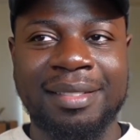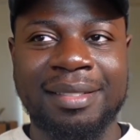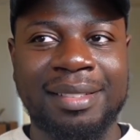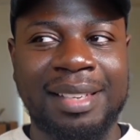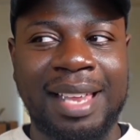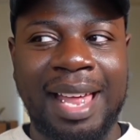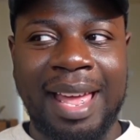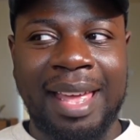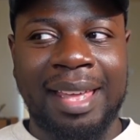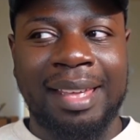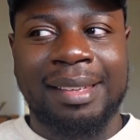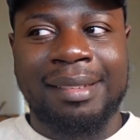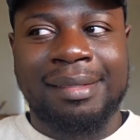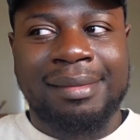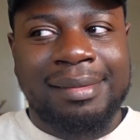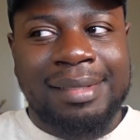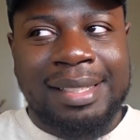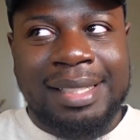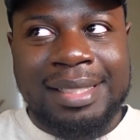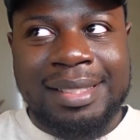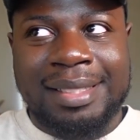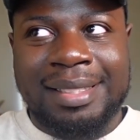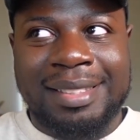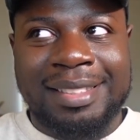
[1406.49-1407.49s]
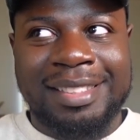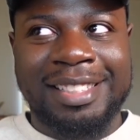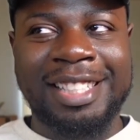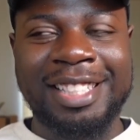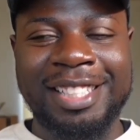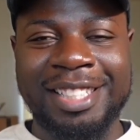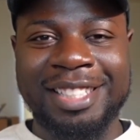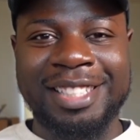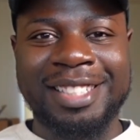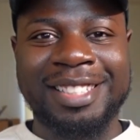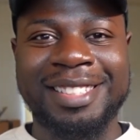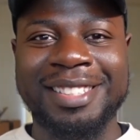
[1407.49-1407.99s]
Like that's
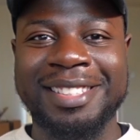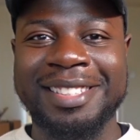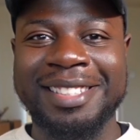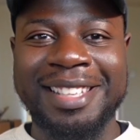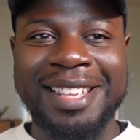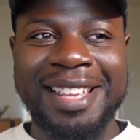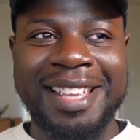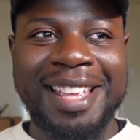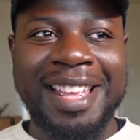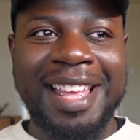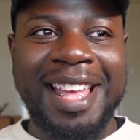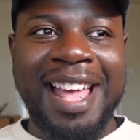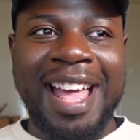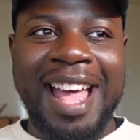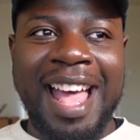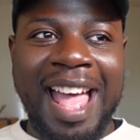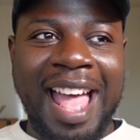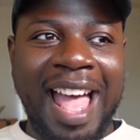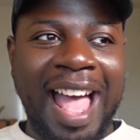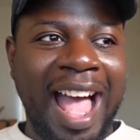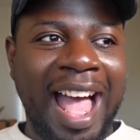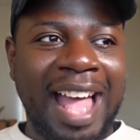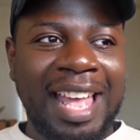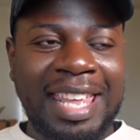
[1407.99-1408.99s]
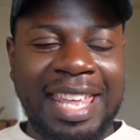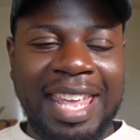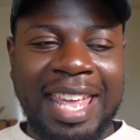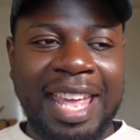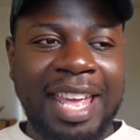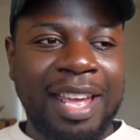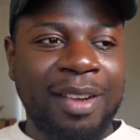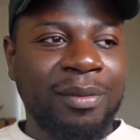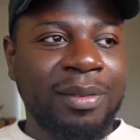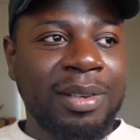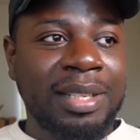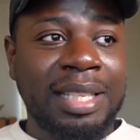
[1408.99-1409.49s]
that's just, I
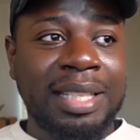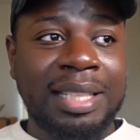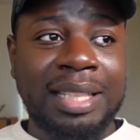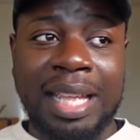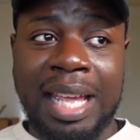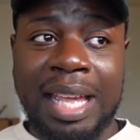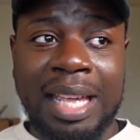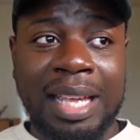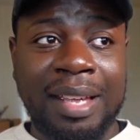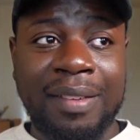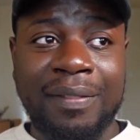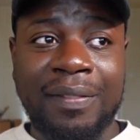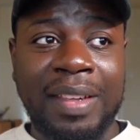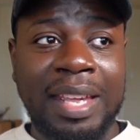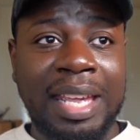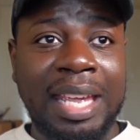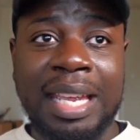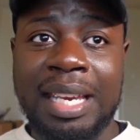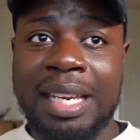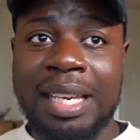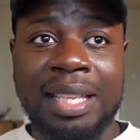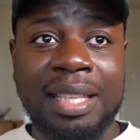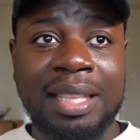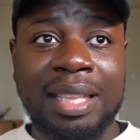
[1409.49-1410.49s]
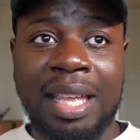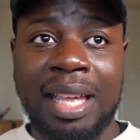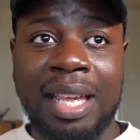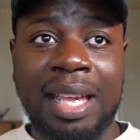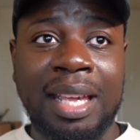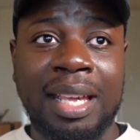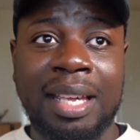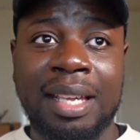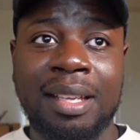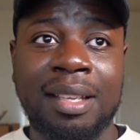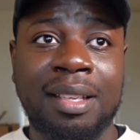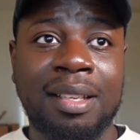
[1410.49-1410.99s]
can't really think of
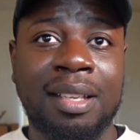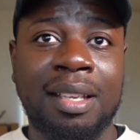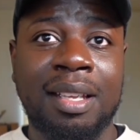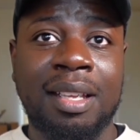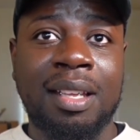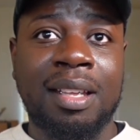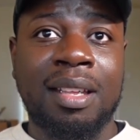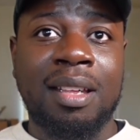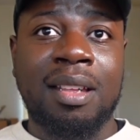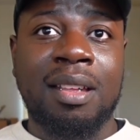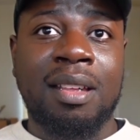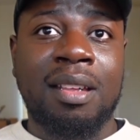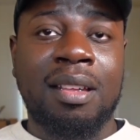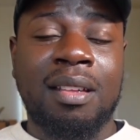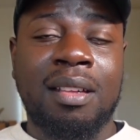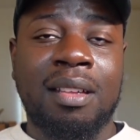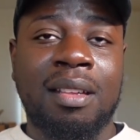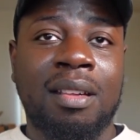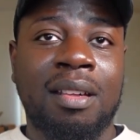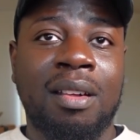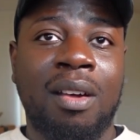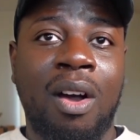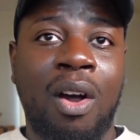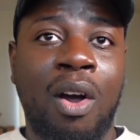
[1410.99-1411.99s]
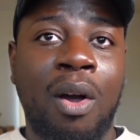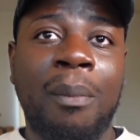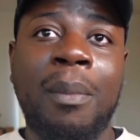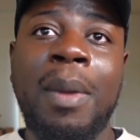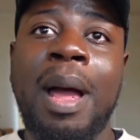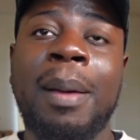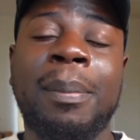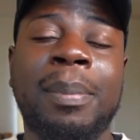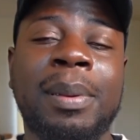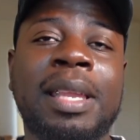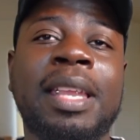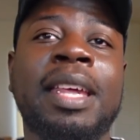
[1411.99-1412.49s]
anything on
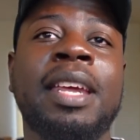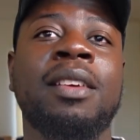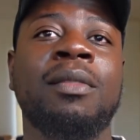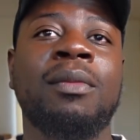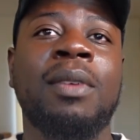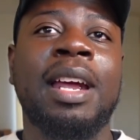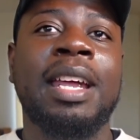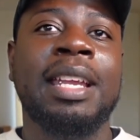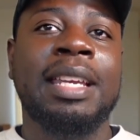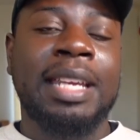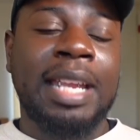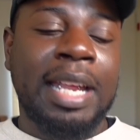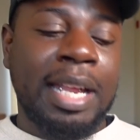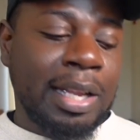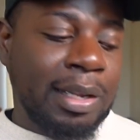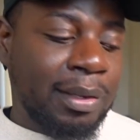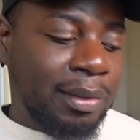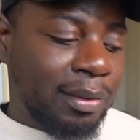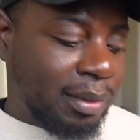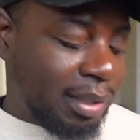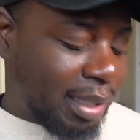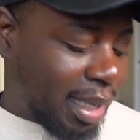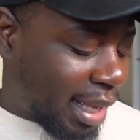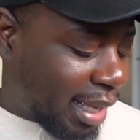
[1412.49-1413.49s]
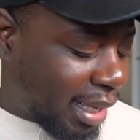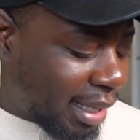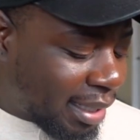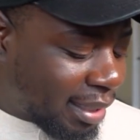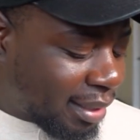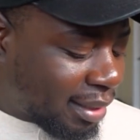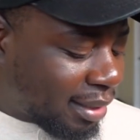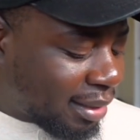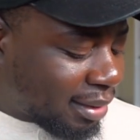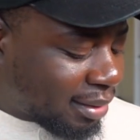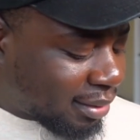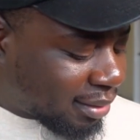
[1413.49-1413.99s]
my plate right now that
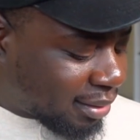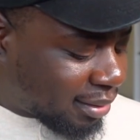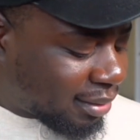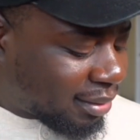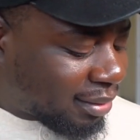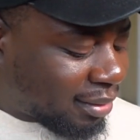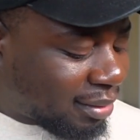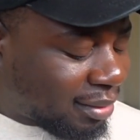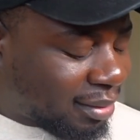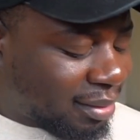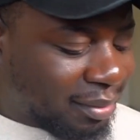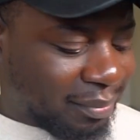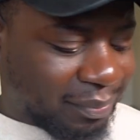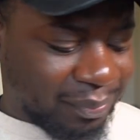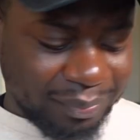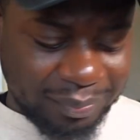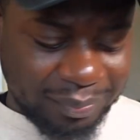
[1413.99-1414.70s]
is